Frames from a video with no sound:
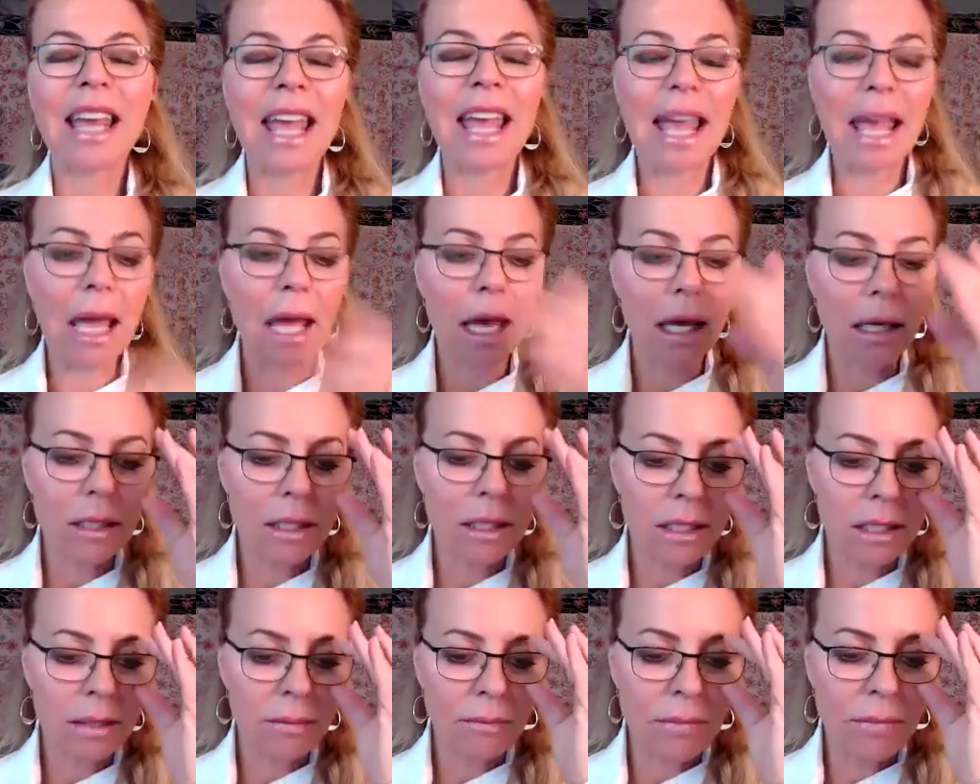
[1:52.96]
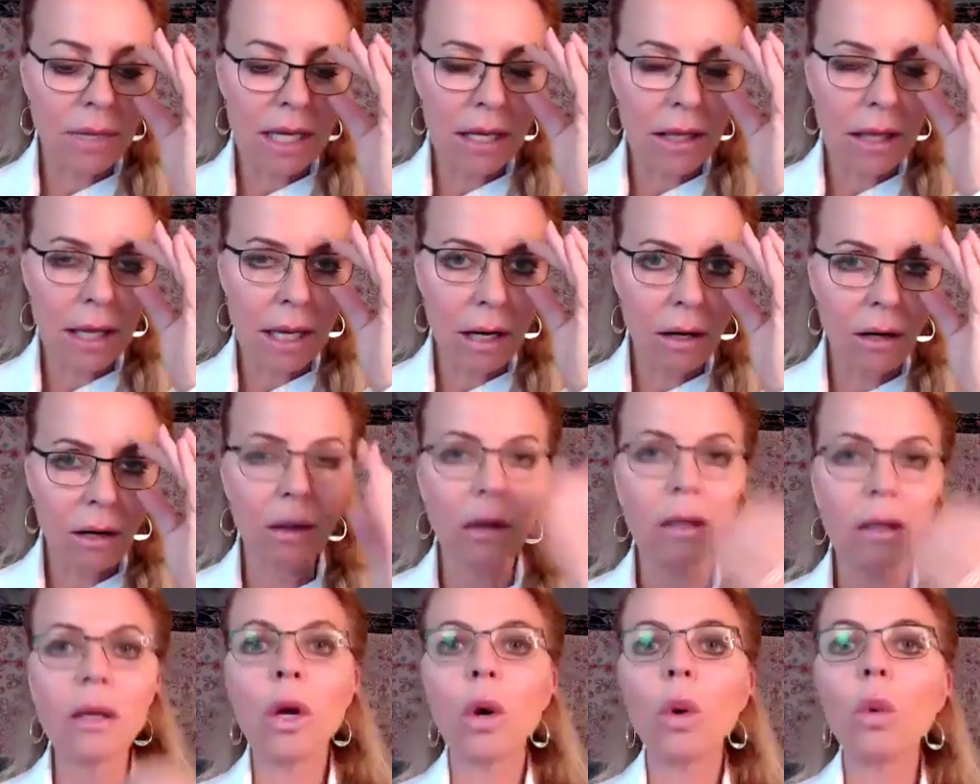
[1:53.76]
and be
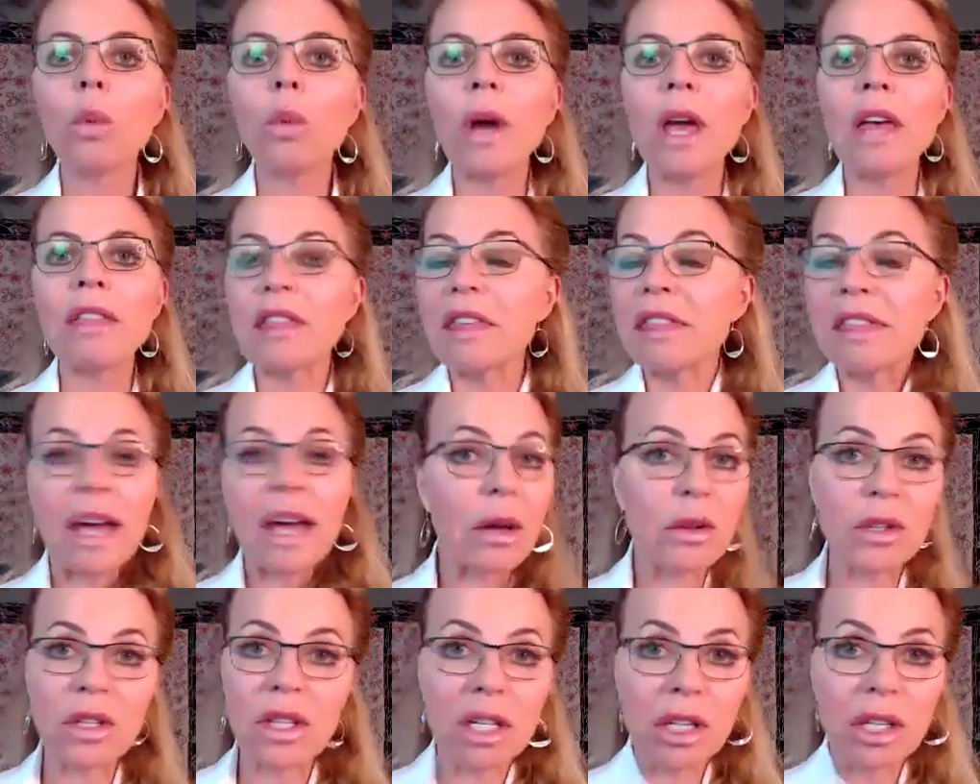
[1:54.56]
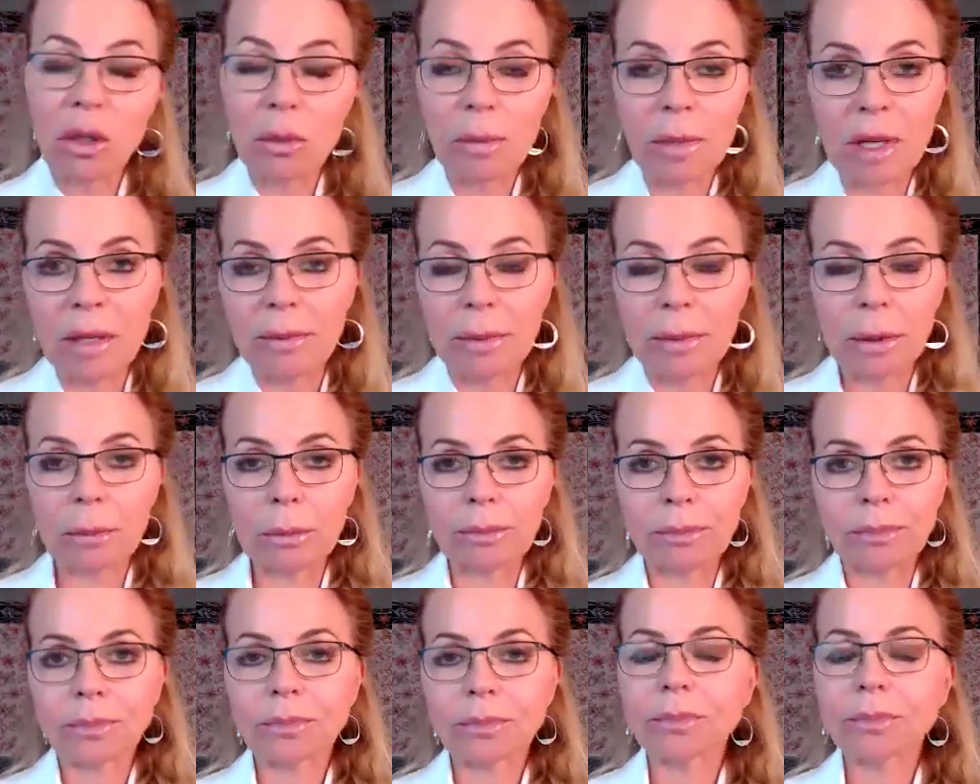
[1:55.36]
there with 1,000 other people.